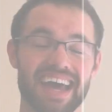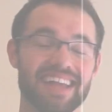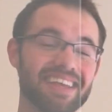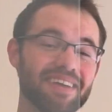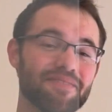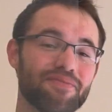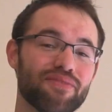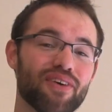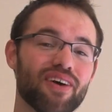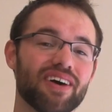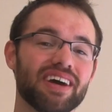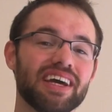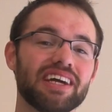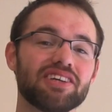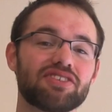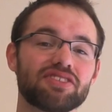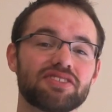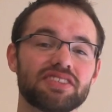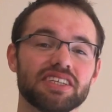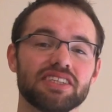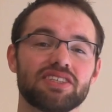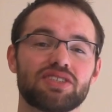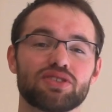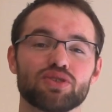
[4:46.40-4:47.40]
And then for
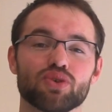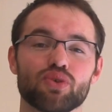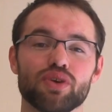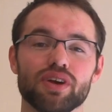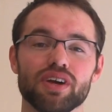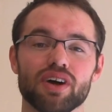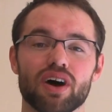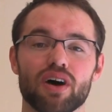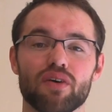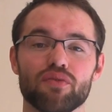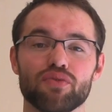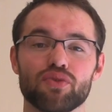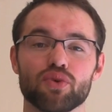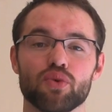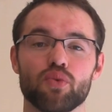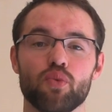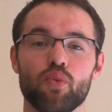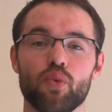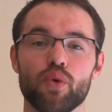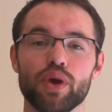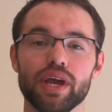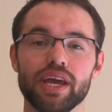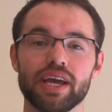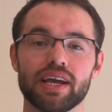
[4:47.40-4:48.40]
interesting story of the
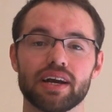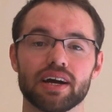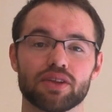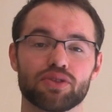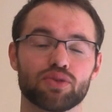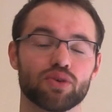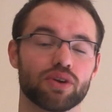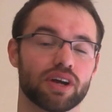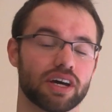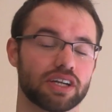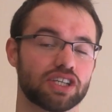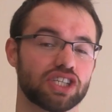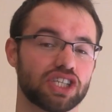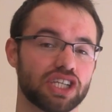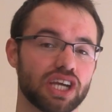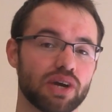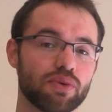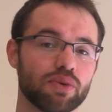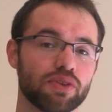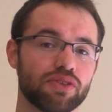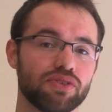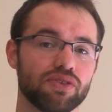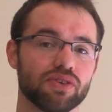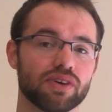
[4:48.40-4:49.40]
week, I thought I'd
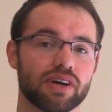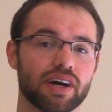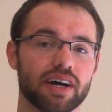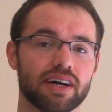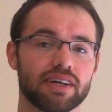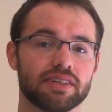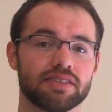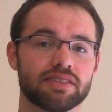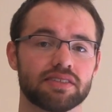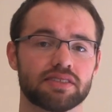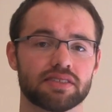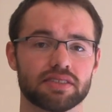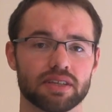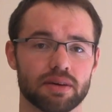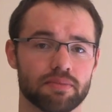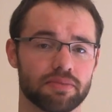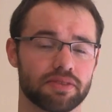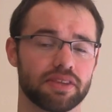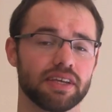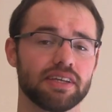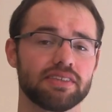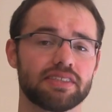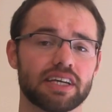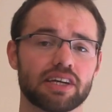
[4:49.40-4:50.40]
share with you guys some
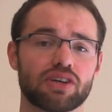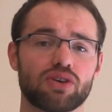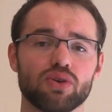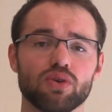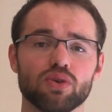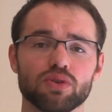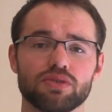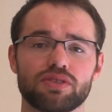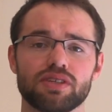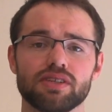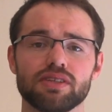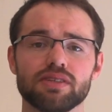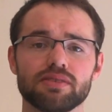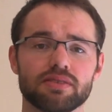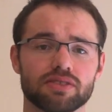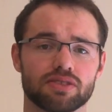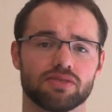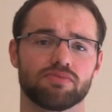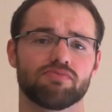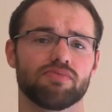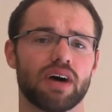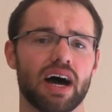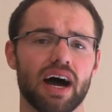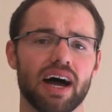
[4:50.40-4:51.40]
things that Google didn't
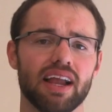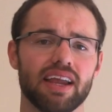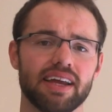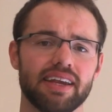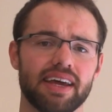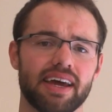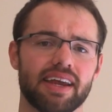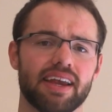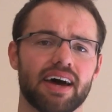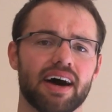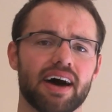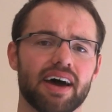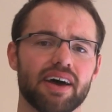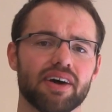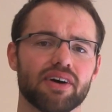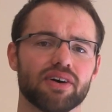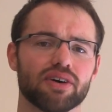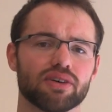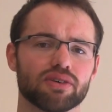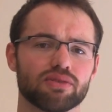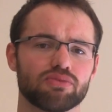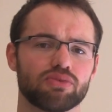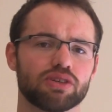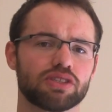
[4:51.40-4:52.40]
highlight at
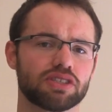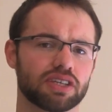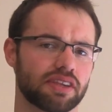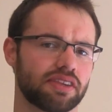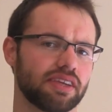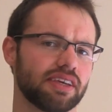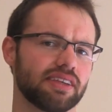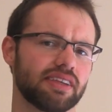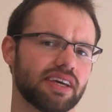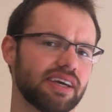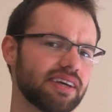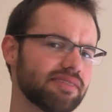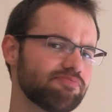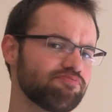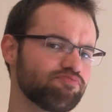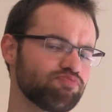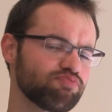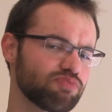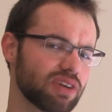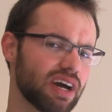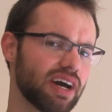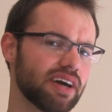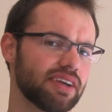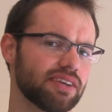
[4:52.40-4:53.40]
I.O., which I think they
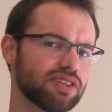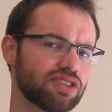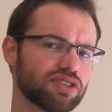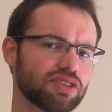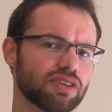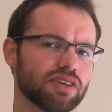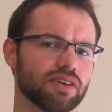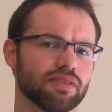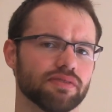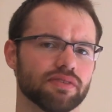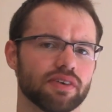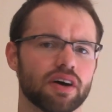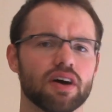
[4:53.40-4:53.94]
kind of should have.